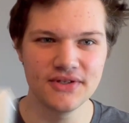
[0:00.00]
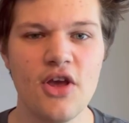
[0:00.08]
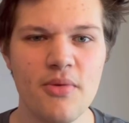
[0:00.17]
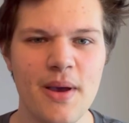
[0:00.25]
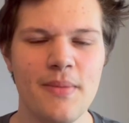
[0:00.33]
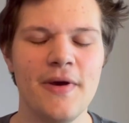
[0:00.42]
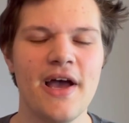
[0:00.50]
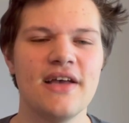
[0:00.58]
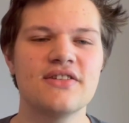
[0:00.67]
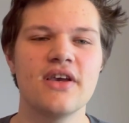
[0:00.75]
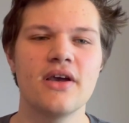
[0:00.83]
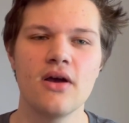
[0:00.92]
Now you may be
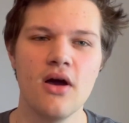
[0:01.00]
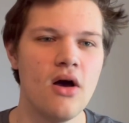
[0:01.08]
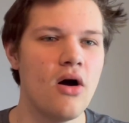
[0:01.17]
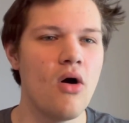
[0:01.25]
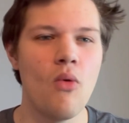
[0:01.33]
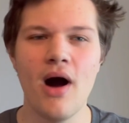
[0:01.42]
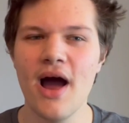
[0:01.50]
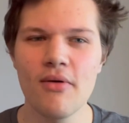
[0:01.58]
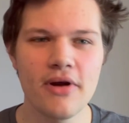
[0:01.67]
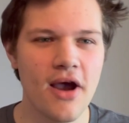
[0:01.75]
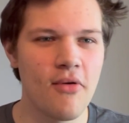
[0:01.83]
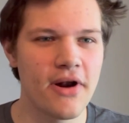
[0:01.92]
asking, why
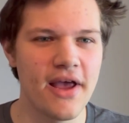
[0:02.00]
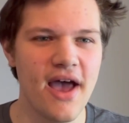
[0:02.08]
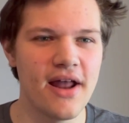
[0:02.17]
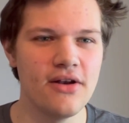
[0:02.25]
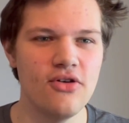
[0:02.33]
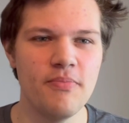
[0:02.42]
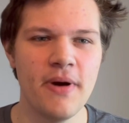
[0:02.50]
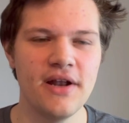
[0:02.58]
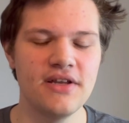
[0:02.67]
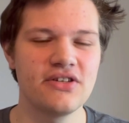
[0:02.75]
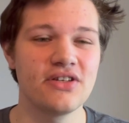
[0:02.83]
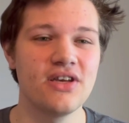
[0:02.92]
would I want to add a new
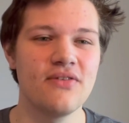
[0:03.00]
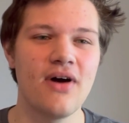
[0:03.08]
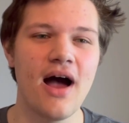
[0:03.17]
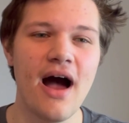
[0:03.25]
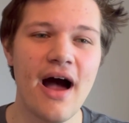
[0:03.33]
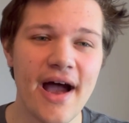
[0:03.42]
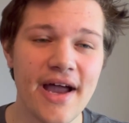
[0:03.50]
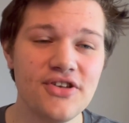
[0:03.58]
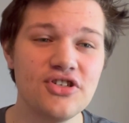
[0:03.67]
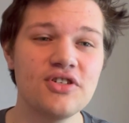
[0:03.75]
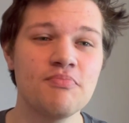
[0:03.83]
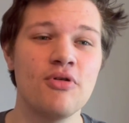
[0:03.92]
penny sleeve? I
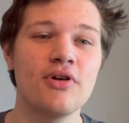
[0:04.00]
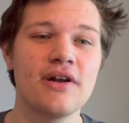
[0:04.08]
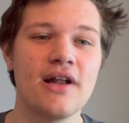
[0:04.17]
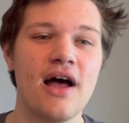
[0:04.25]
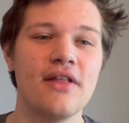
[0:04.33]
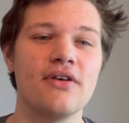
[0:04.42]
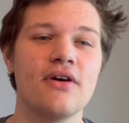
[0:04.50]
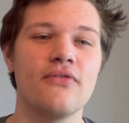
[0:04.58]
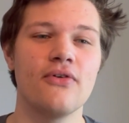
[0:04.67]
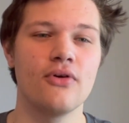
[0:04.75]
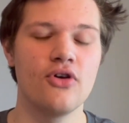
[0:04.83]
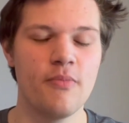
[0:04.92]
just put it on there
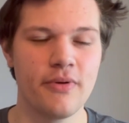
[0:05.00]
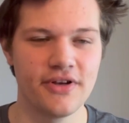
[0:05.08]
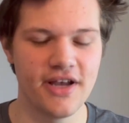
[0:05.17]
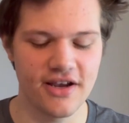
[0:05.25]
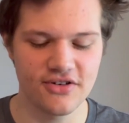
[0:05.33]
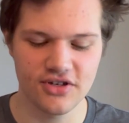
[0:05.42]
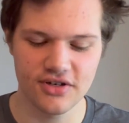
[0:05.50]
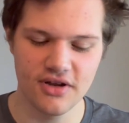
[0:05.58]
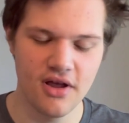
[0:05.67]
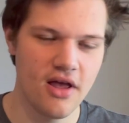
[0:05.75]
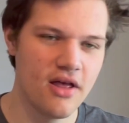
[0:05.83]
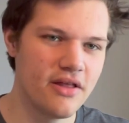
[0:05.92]
for new
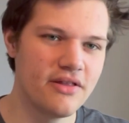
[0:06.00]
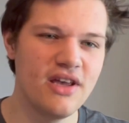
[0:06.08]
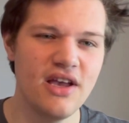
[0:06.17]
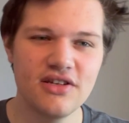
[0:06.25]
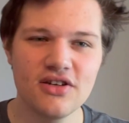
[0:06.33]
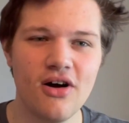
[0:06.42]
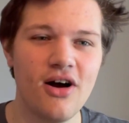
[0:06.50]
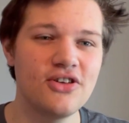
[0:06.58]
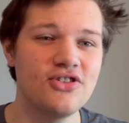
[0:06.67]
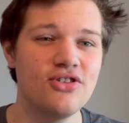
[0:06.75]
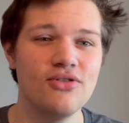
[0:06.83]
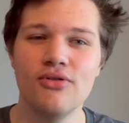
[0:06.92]
protection. These
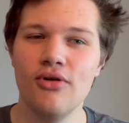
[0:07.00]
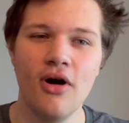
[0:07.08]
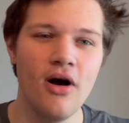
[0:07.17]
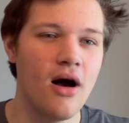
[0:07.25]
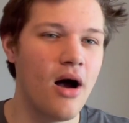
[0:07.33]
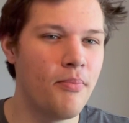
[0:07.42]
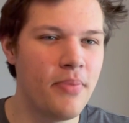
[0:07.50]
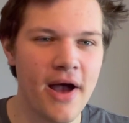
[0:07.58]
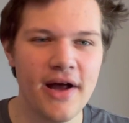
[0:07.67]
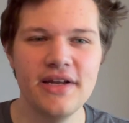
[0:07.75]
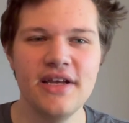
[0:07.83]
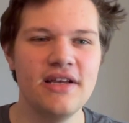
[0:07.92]
cost you a
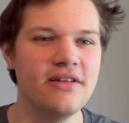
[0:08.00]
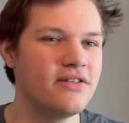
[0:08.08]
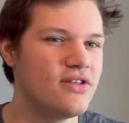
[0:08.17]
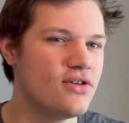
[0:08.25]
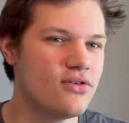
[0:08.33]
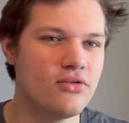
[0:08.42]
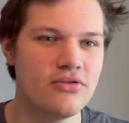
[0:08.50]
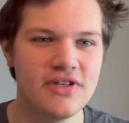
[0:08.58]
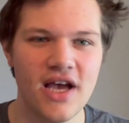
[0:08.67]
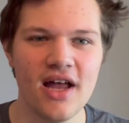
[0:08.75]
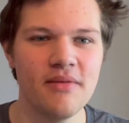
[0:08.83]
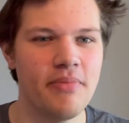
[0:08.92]
penny to
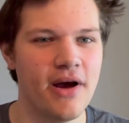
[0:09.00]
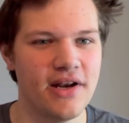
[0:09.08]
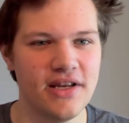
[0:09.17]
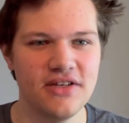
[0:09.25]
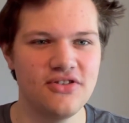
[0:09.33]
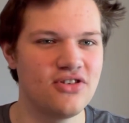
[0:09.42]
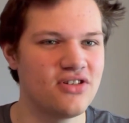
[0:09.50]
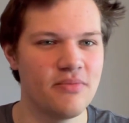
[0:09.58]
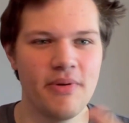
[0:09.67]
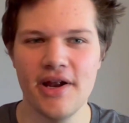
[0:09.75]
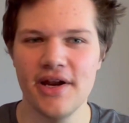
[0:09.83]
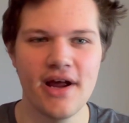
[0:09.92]
10 pennies, just
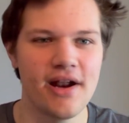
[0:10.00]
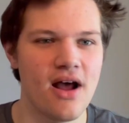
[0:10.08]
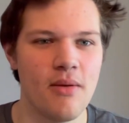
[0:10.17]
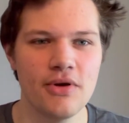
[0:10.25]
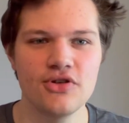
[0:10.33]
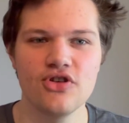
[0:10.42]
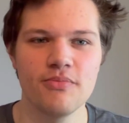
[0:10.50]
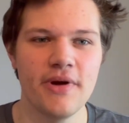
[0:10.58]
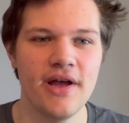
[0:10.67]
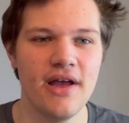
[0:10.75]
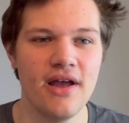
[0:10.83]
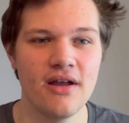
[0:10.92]
depending on how much you're
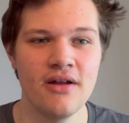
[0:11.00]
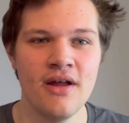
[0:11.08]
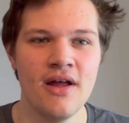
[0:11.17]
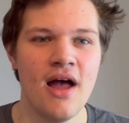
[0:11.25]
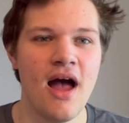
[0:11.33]
paying.